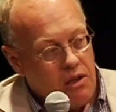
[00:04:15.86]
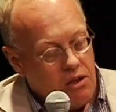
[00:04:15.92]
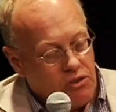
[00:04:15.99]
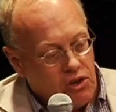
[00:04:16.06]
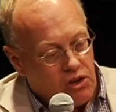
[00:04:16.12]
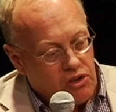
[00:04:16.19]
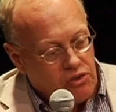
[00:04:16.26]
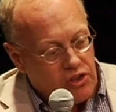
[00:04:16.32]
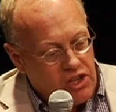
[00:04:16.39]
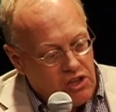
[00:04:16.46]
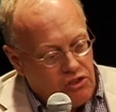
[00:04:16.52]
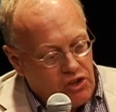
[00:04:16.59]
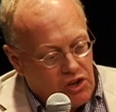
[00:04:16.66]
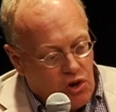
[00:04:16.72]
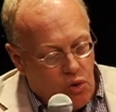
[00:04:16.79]

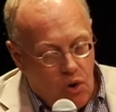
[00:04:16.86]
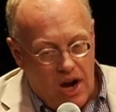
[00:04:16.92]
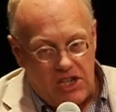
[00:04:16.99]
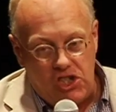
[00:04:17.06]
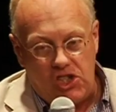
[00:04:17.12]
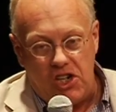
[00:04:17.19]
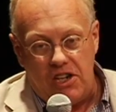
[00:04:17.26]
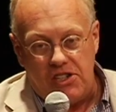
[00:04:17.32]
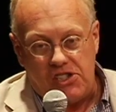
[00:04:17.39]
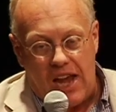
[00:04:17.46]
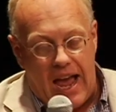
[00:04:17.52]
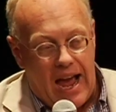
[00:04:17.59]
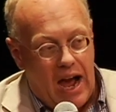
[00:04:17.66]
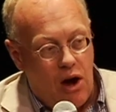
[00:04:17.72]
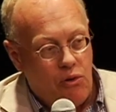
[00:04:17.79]
The question is,
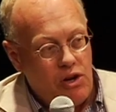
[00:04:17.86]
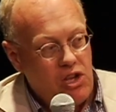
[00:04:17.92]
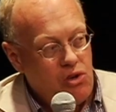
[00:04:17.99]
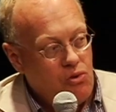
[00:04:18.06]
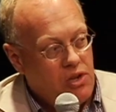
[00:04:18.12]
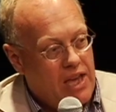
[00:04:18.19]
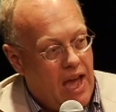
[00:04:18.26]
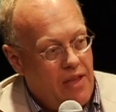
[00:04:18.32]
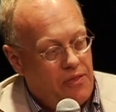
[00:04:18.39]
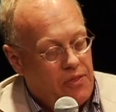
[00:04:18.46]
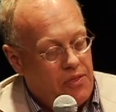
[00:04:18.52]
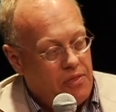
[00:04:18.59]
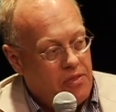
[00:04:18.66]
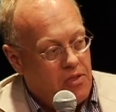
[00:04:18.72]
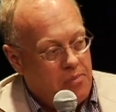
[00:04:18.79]
how do you
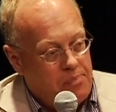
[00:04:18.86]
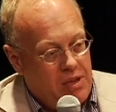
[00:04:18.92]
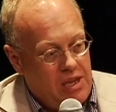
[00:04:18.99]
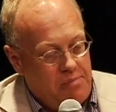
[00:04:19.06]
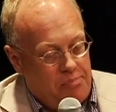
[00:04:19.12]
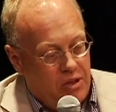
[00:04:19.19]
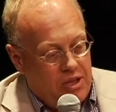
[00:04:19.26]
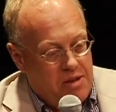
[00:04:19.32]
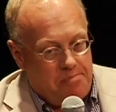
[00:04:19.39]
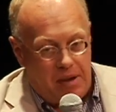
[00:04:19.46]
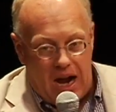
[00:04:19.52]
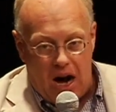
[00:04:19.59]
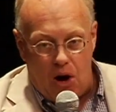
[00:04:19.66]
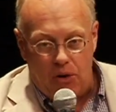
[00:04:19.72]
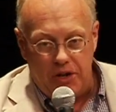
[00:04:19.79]
get the people in
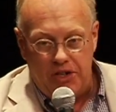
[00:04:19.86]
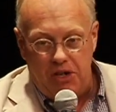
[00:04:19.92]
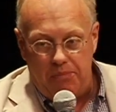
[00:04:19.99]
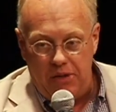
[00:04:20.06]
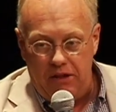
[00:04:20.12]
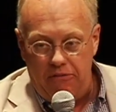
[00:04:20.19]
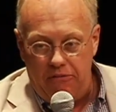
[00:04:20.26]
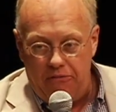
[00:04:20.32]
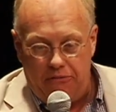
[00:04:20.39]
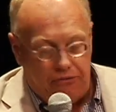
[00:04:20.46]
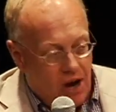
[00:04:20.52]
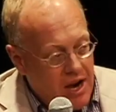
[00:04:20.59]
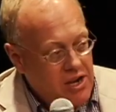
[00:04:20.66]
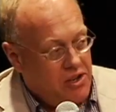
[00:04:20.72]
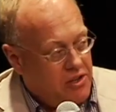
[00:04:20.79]
power to be
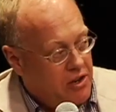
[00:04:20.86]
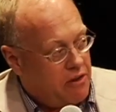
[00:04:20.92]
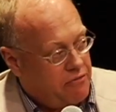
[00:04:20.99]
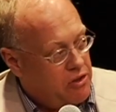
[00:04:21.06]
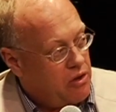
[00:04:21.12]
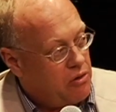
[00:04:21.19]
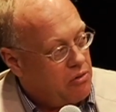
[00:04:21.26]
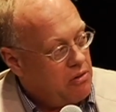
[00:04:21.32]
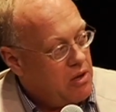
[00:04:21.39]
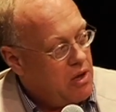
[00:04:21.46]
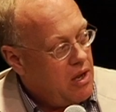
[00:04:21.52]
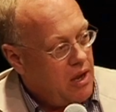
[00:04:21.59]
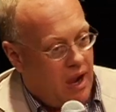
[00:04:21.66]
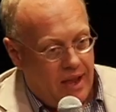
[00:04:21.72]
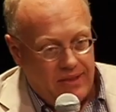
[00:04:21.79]
frightened of you?
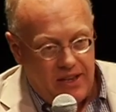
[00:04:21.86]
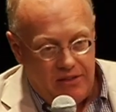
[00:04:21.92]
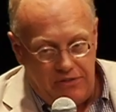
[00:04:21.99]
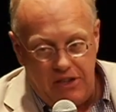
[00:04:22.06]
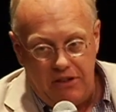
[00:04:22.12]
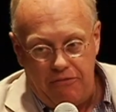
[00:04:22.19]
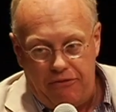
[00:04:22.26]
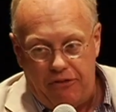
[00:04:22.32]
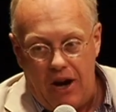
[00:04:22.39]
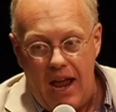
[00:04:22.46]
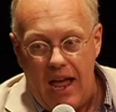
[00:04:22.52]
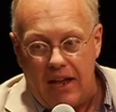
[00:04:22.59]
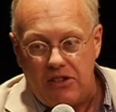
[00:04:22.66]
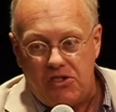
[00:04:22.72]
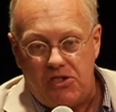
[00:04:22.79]
I lived in
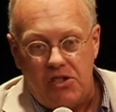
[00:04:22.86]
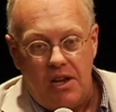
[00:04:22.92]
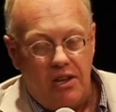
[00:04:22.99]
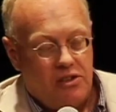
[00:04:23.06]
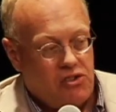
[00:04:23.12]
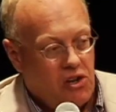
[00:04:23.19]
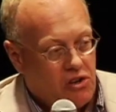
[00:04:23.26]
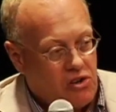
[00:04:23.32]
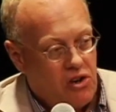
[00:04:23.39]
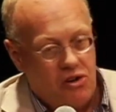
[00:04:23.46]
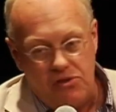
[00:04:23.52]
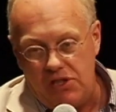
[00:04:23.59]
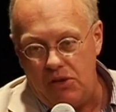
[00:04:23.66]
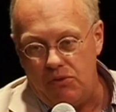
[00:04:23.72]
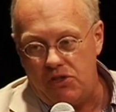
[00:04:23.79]
France.
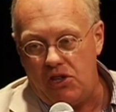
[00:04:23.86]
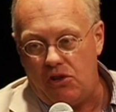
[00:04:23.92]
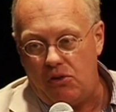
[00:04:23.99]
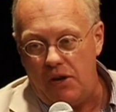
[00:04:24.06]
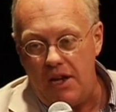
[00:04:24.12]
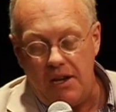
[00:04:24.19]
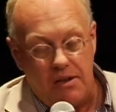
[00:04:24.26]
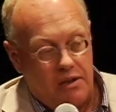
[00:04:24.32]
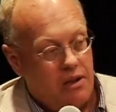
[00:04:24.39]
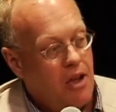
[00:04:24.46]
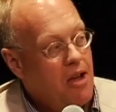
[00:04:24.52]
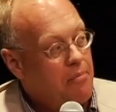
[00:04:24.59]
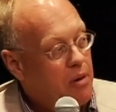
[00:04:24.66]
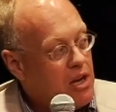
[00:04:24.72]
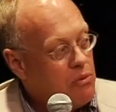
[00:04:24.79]
Sarkozy was a cretin,
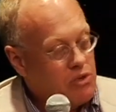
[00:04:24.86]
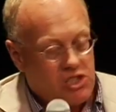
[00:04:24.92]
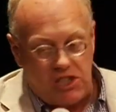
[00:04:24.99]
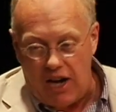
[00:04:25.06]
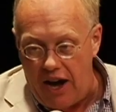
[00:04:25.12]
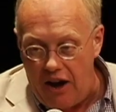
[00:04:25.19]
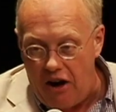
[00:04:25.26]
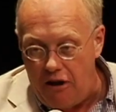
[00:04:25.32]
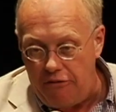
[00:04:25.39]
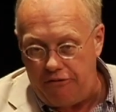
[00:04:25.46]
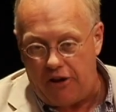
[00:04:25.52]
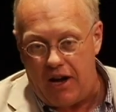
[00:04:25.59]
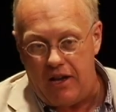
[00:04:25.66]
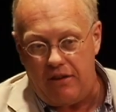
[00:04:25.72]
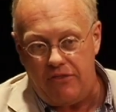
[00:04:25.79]
but he was
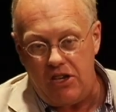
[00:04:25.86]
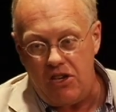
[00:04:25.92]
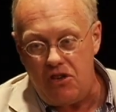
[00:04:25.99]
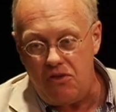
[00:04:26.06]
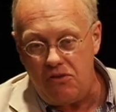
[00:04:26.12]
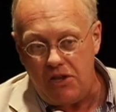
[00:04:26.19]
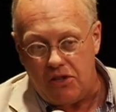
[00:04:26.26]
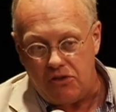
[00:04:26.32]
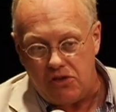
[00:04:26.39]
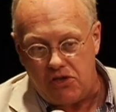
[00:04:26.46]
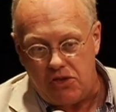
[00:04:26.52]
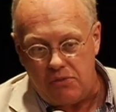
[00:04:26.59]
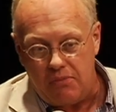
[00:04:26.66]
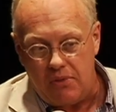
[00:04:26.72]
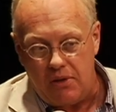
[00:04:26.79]
terrified of the unions